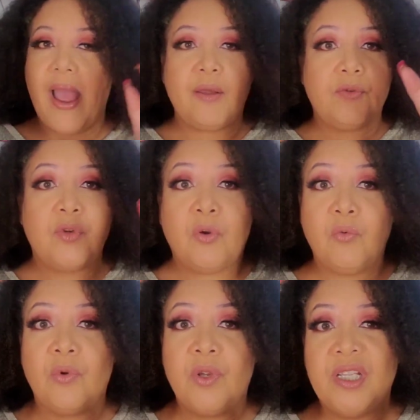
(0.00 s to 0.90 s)
I don't
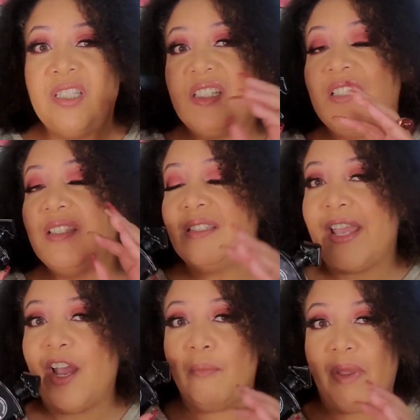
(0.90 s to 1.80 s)
know. This has
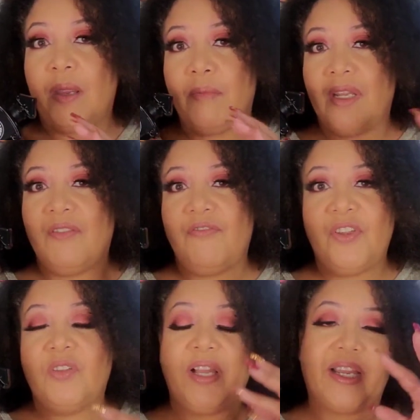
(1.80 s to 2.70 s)
now made me
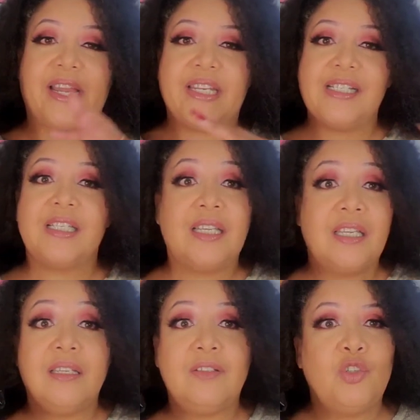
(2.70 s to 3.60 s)
feel like I need to,
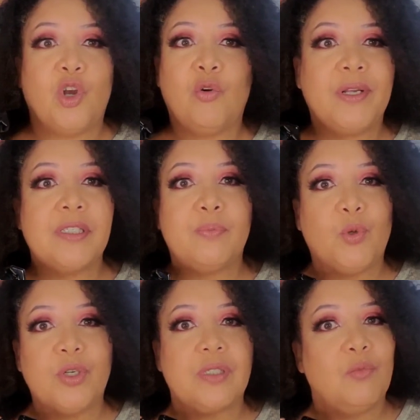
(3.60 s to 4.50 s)
you know,
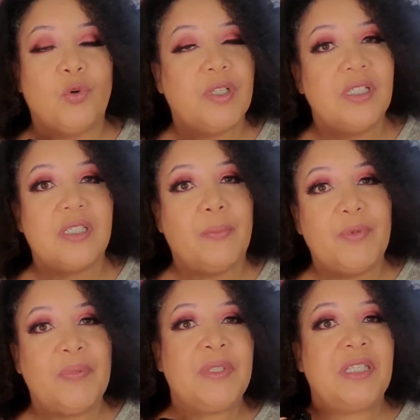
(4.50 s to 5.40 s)
explore some more of these Le
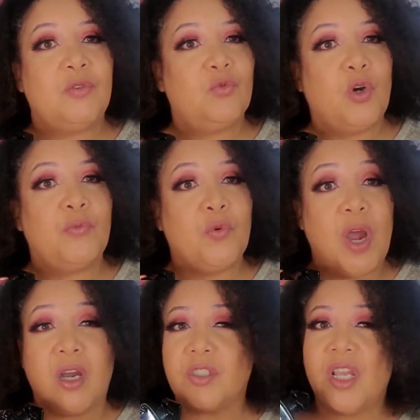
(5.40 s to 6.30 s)
Petit Robe
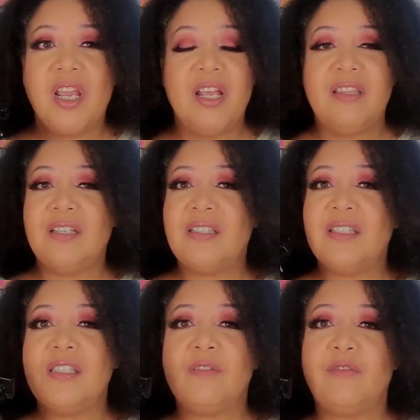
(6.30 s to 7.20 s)
Noirs. This
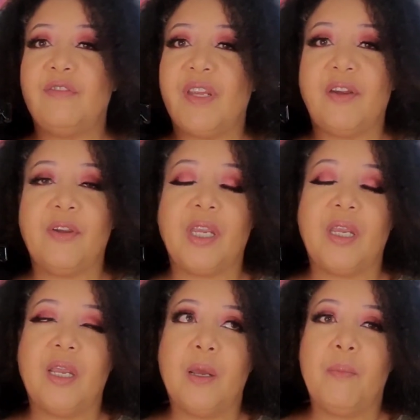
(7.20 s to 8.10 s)
is
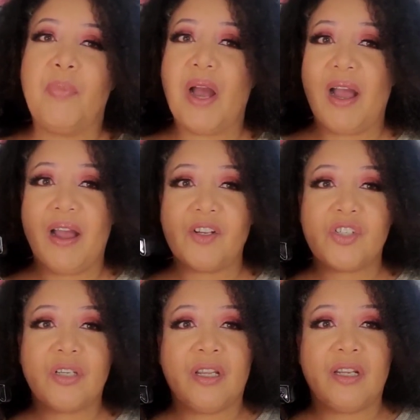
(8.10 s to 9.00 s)
very
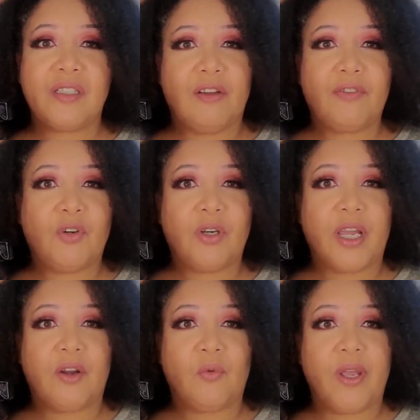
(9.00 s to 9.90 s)
posh in a tough girl
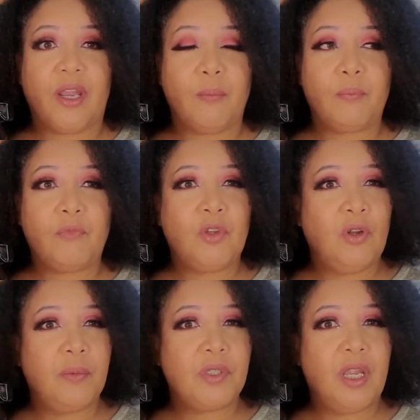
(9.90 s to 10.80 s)
kind of way. You
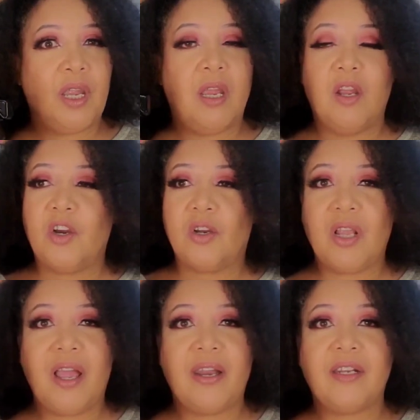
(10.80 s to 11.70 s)
know what I'm saying?
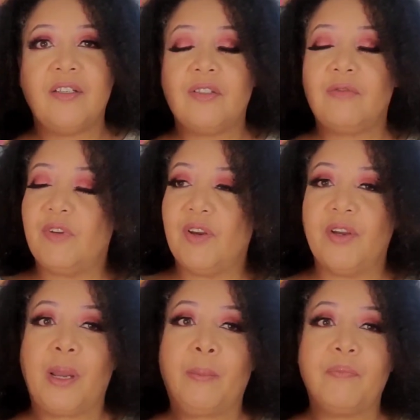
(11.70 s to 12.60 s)
Guerlain is
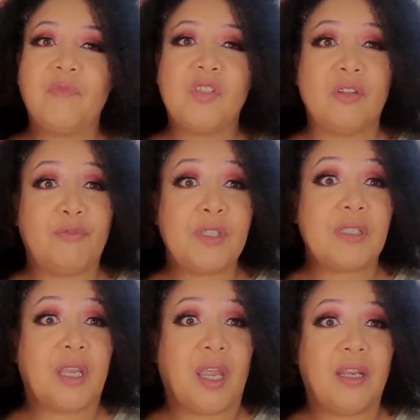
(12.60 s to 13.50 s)
very
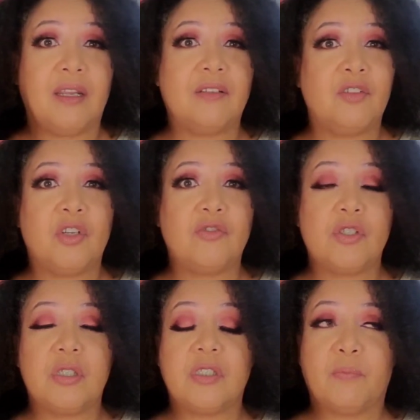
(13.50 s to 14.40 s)
sophisticated, you know,
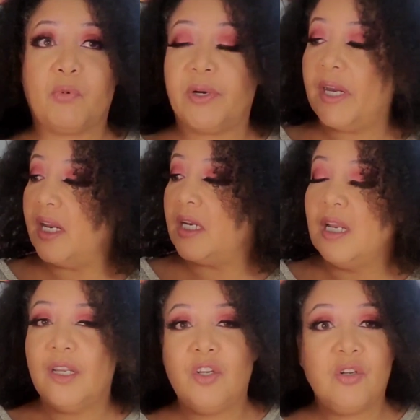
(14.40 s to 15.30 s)
just as a brand.
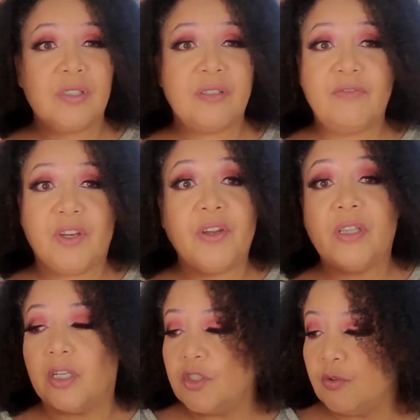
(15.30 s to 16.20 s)
You know, it's a very
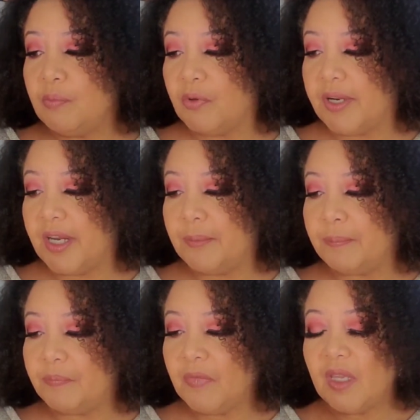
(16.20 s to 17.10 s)
luxury brand.
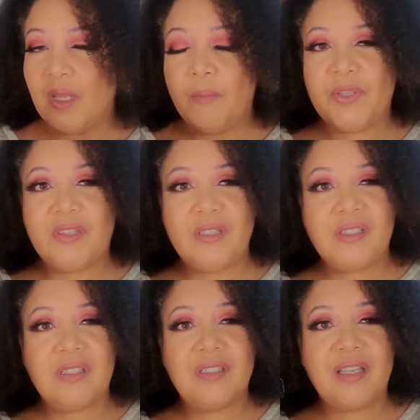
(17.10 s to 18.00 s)
But
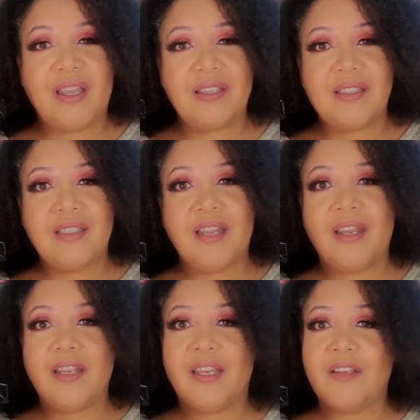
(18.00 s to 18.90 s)
this takes it
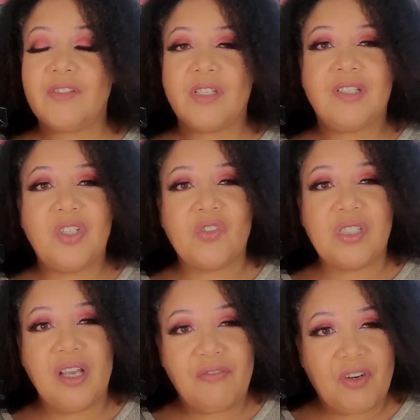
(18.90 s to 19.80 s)
and it gives it a little
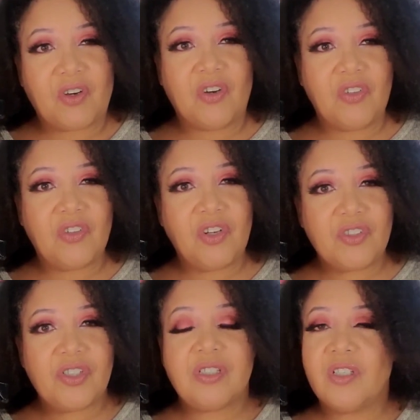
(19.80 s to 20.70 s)
tough girl. You know,
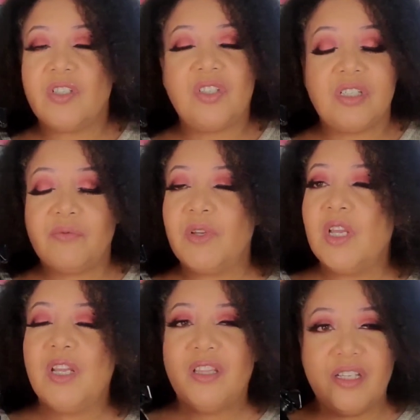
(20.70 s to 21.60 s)
this
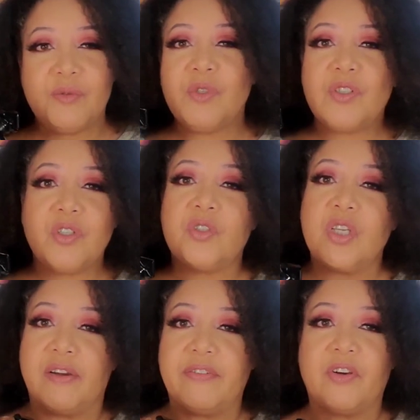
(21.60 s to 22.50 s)
one's a little
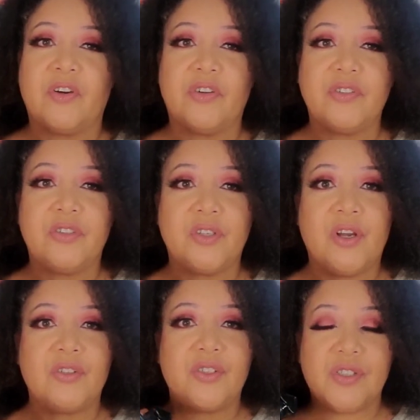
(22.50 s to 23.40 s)
tough girl. You
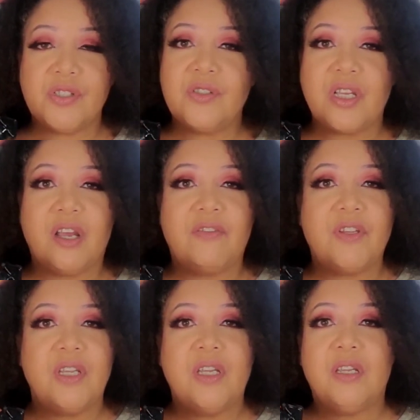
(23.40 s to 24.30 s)
know, she's a little tough,
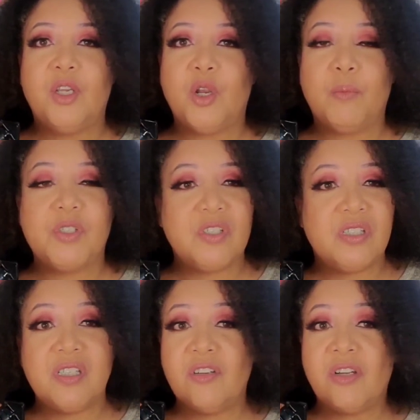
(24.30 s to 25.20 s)
you know, but she
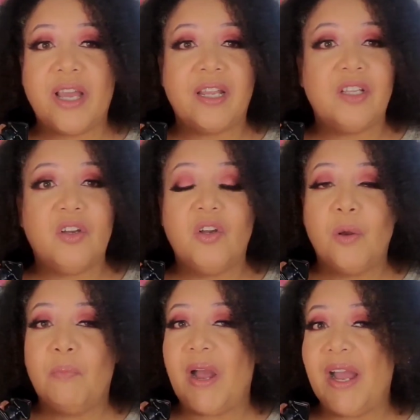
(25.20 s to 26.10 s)
still got a little
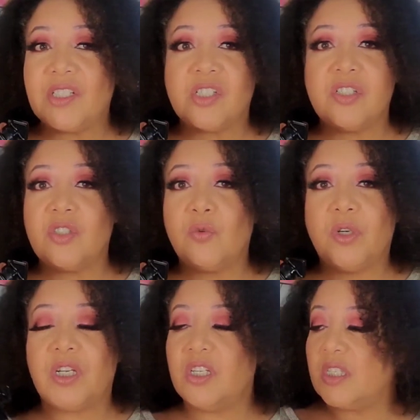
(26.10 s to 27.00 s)
poshness to
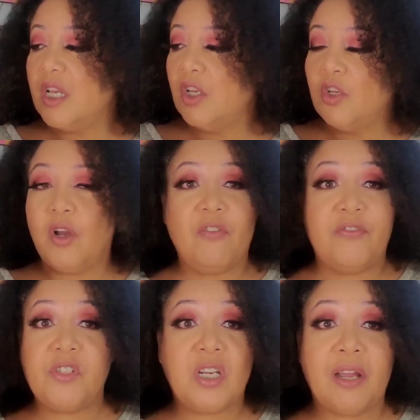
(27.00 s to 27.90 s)
her because, you know,
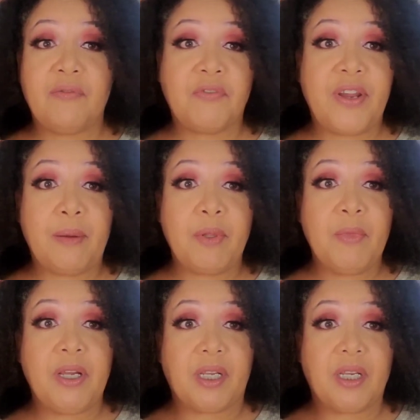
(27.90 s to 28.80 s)
she come from family
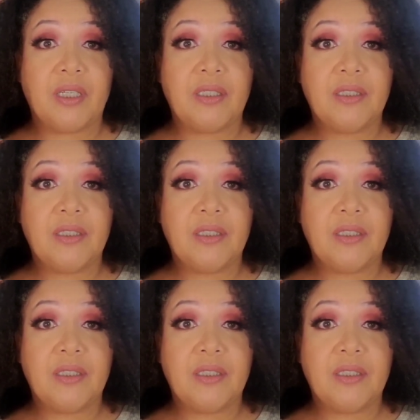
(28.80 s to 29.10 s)
money.